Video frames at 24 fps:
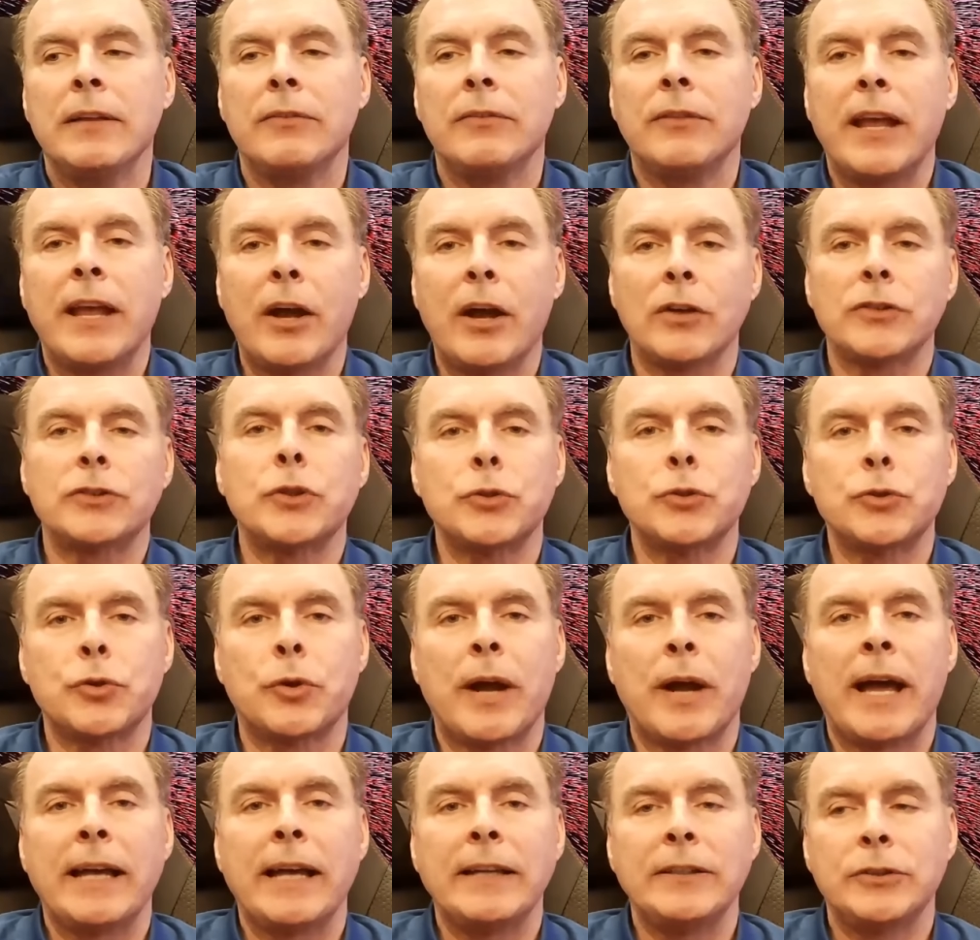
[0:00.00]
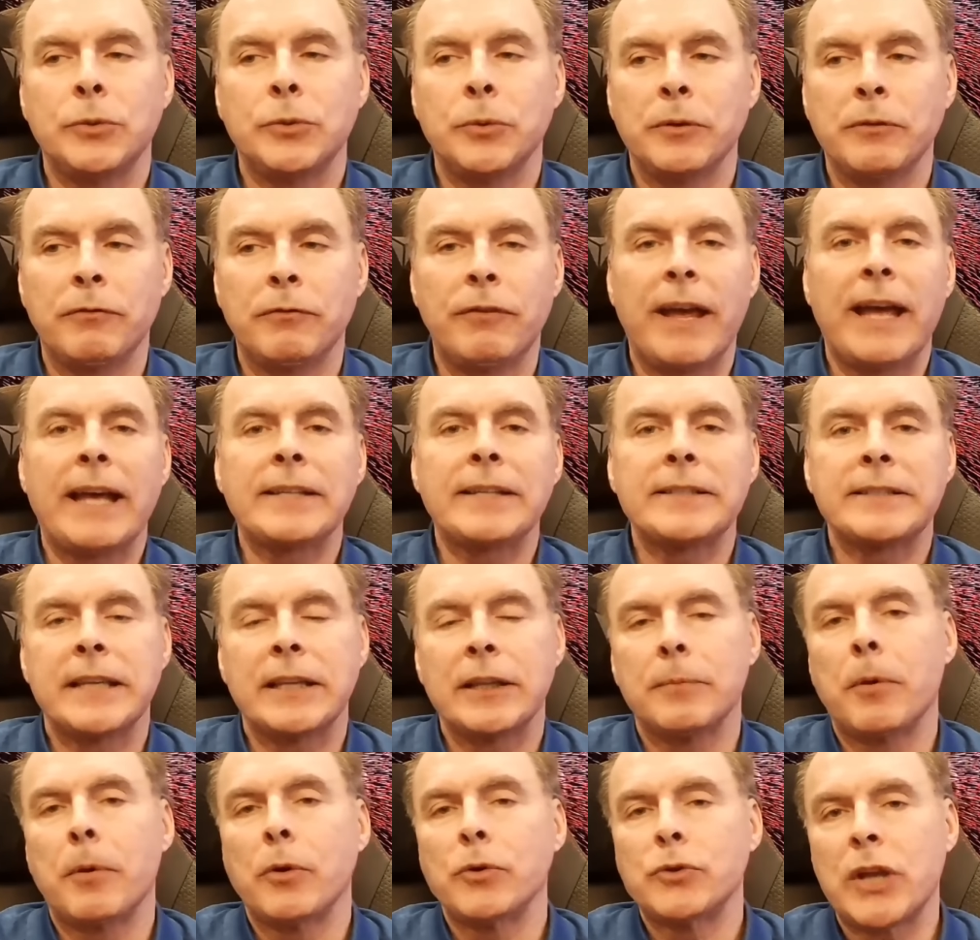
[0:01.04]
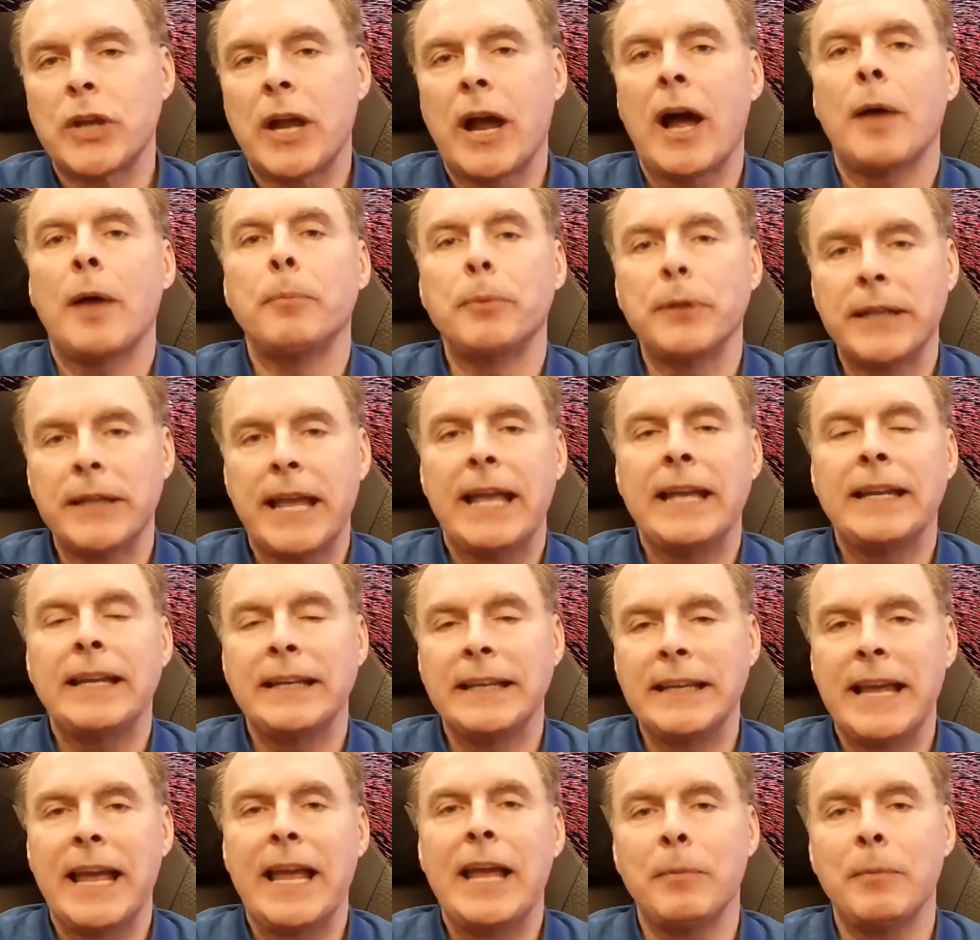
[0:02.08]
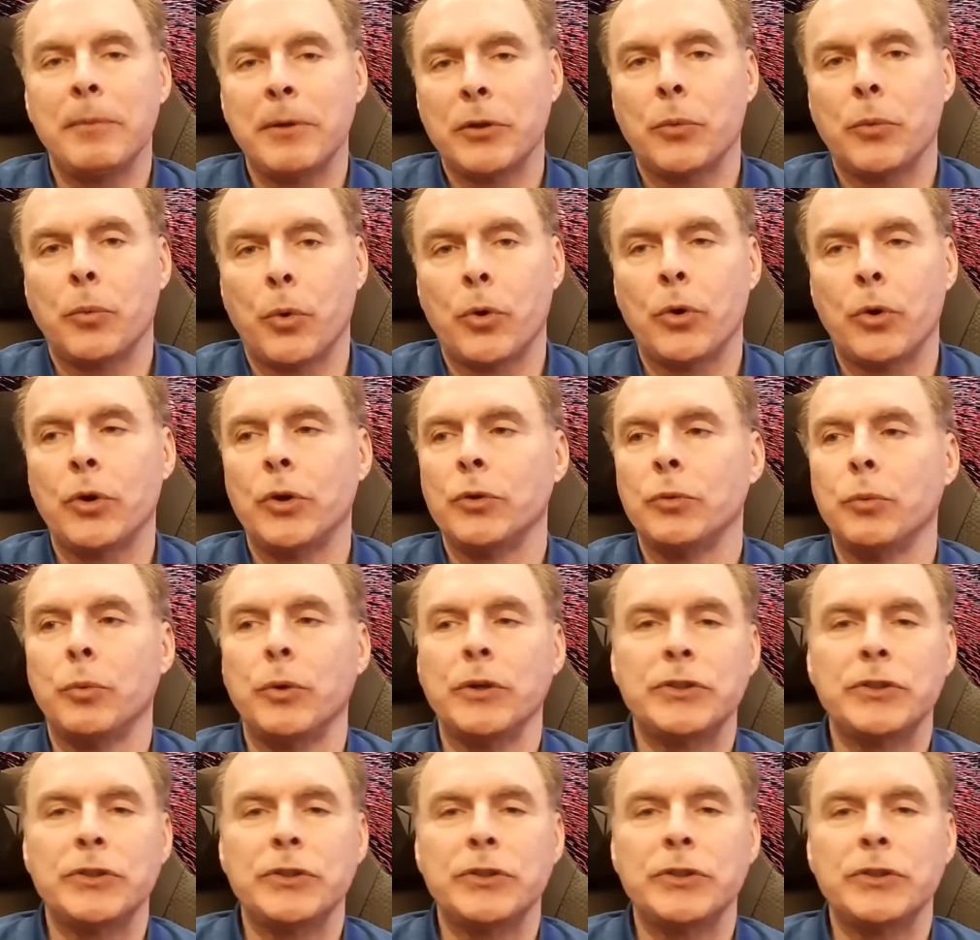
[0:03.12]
They also try to invest in the most complicated game in the world,